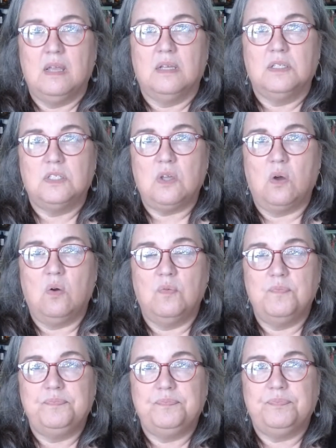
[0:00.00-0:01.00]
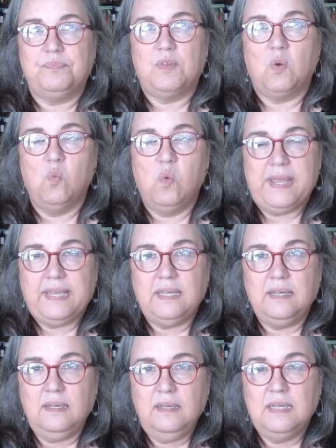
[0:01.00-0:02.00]
So,
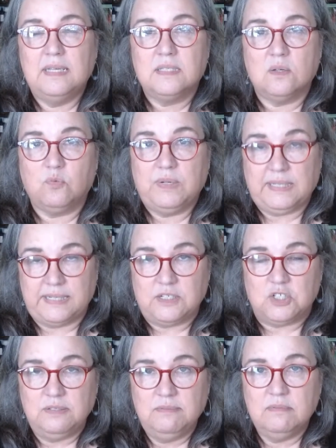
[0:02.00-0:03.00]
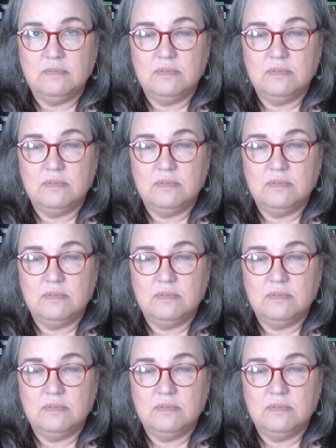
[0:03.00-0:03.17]
Wicca is a religion,